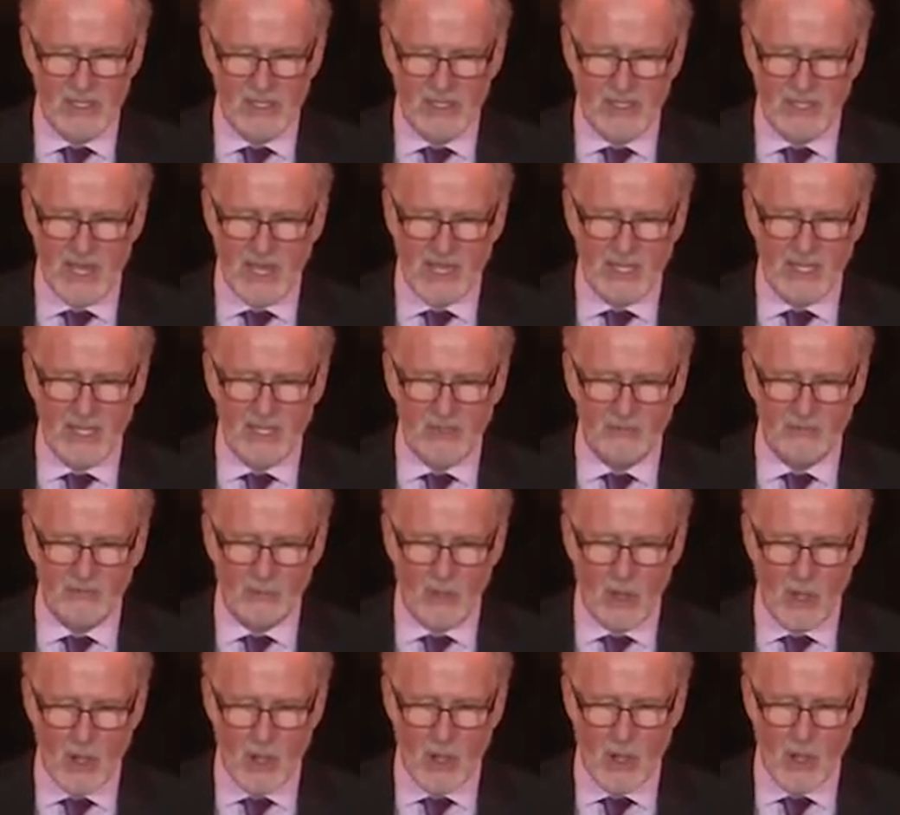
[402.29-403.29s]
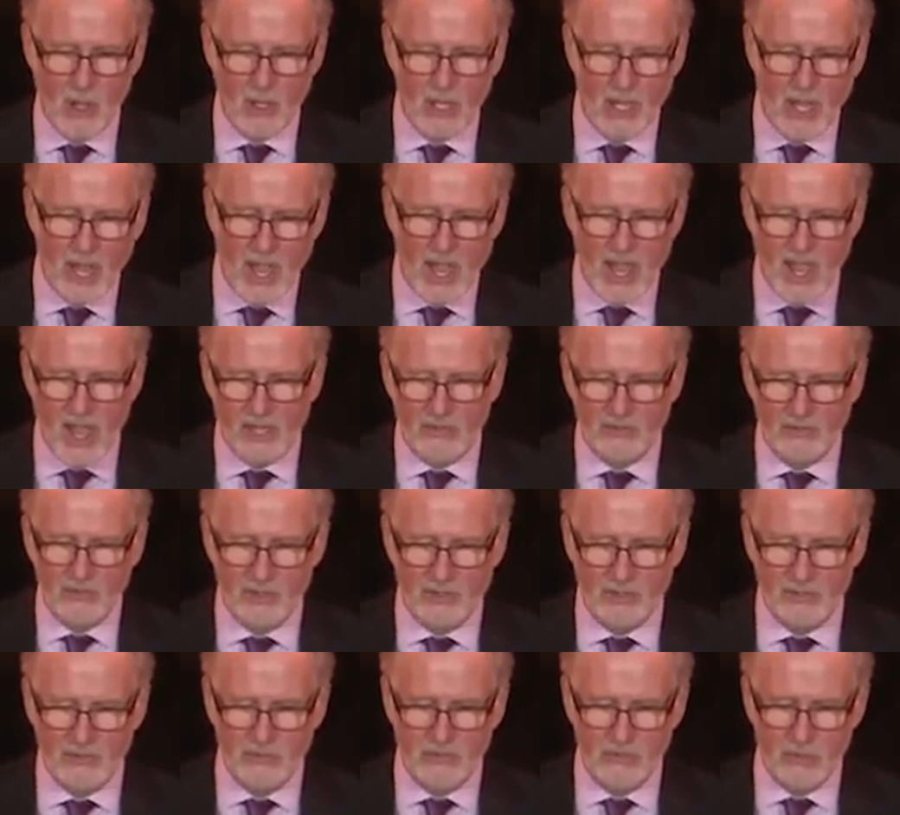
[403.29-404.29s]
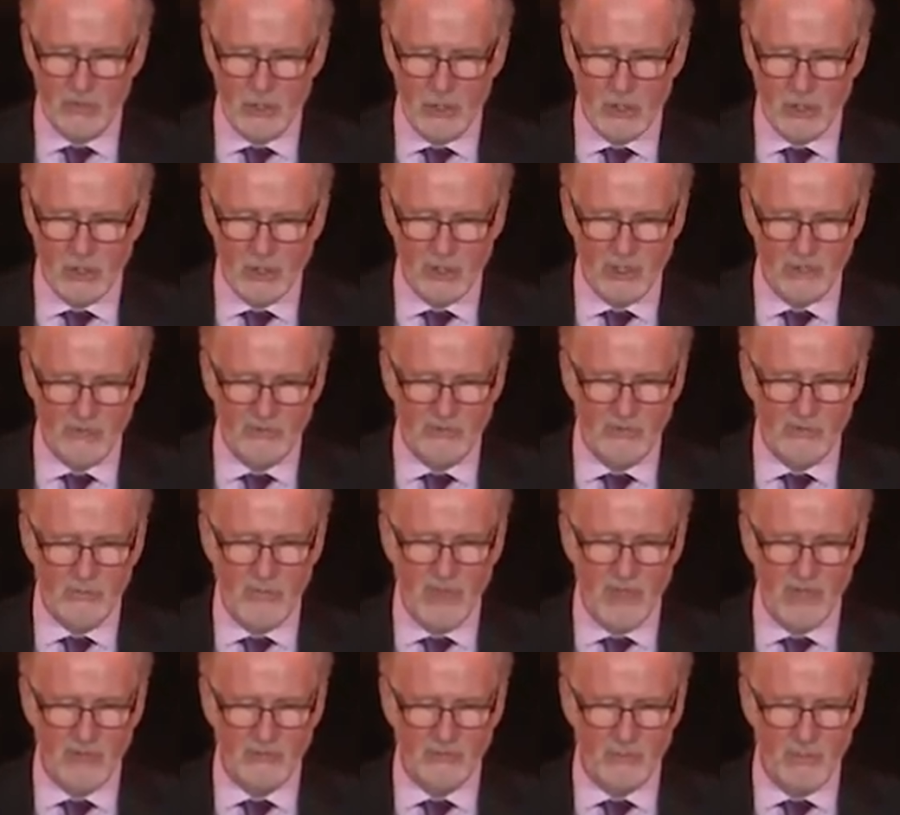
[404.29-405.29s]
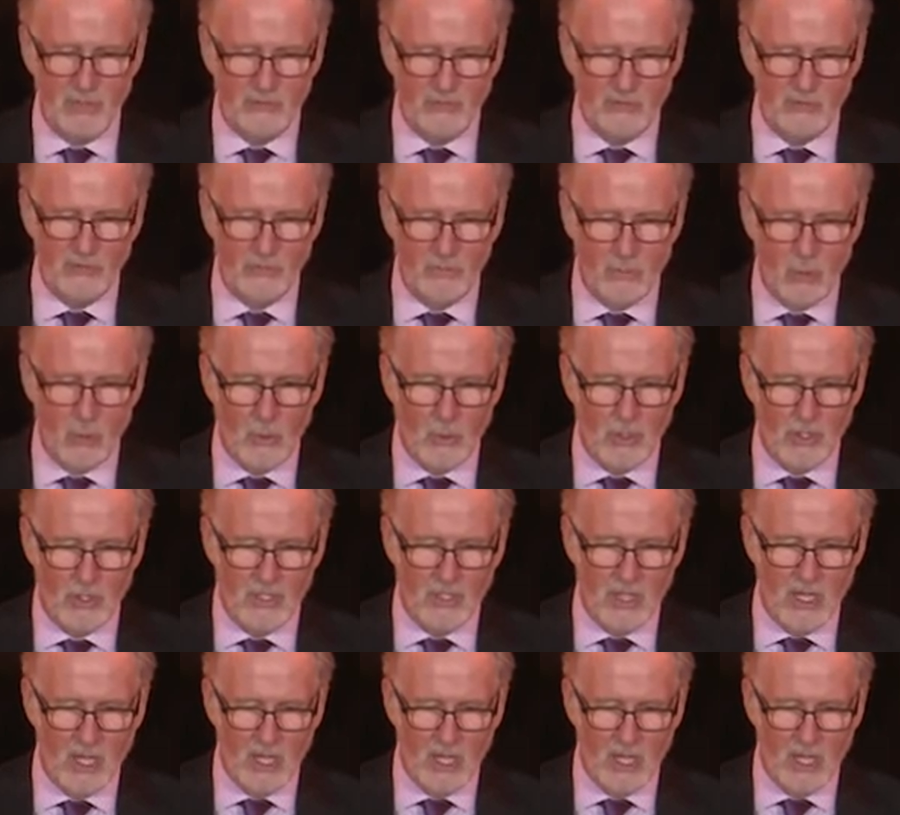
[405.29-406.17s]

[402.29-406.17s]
decades-long excellence in journalism that has been supported